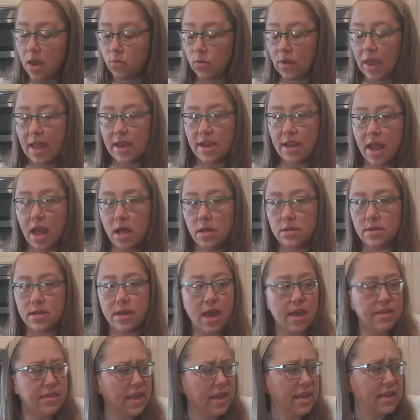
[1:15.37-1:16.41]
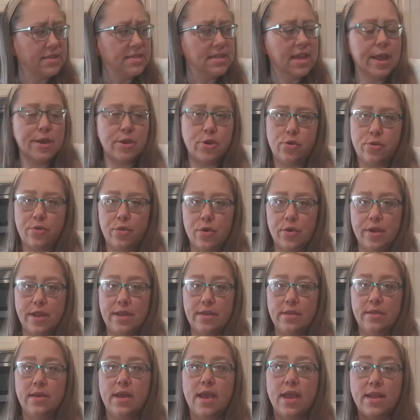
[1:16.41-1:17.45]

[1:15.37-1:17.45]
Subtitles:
We had an elk, I think, tenderloin,